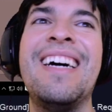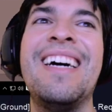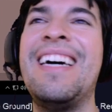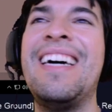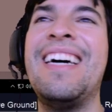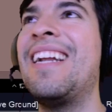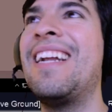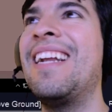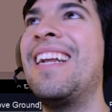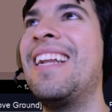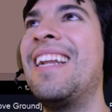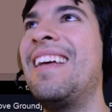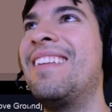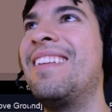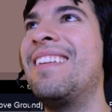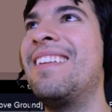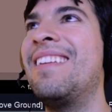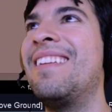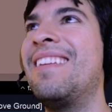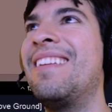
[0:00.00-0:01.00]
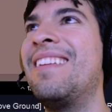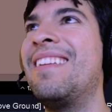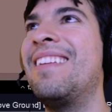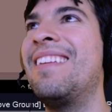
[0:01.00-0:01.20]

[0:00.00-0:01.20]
thought I didn't have to restart it.